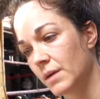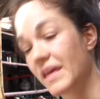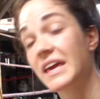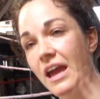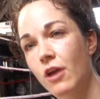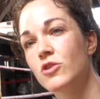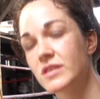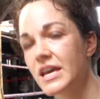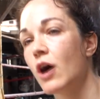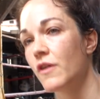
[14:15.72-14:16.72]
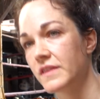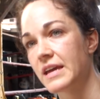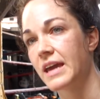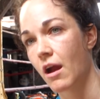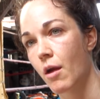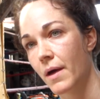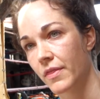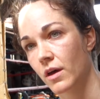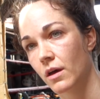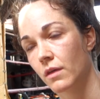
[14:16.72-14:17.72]
they care. You can tell that they care
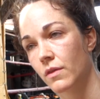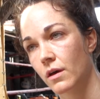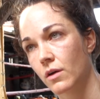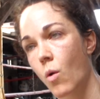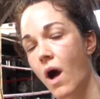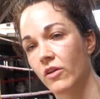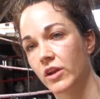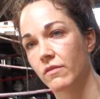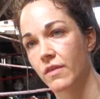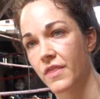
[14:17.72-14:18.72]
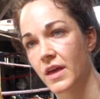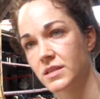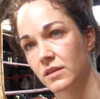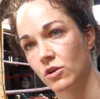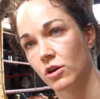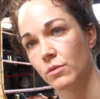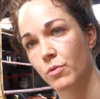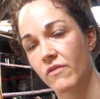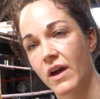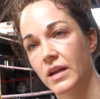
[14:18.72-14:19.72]
about the quality of the things that they're
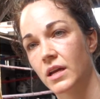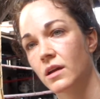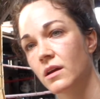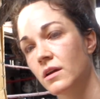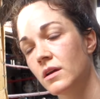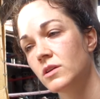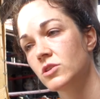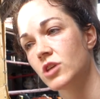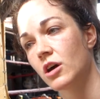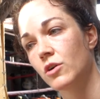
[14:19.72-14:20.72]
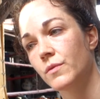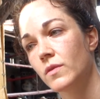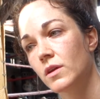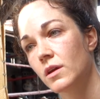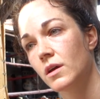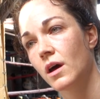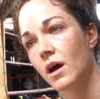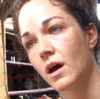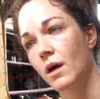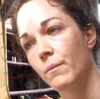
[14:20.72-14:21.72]
providing. So
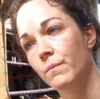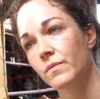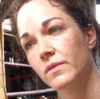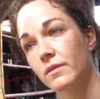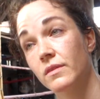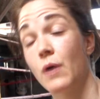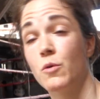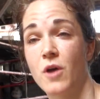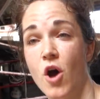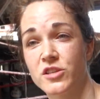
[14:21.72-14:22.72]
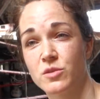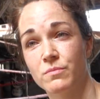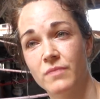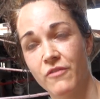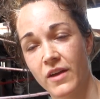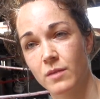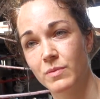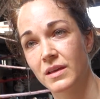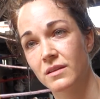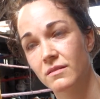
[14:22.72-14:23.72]
that would be awesome if I could be
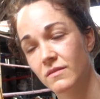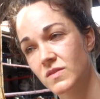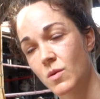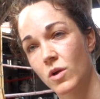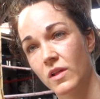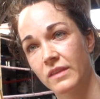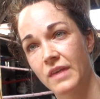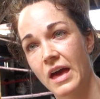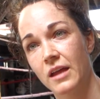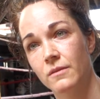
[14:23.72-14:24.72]
somewhere like that.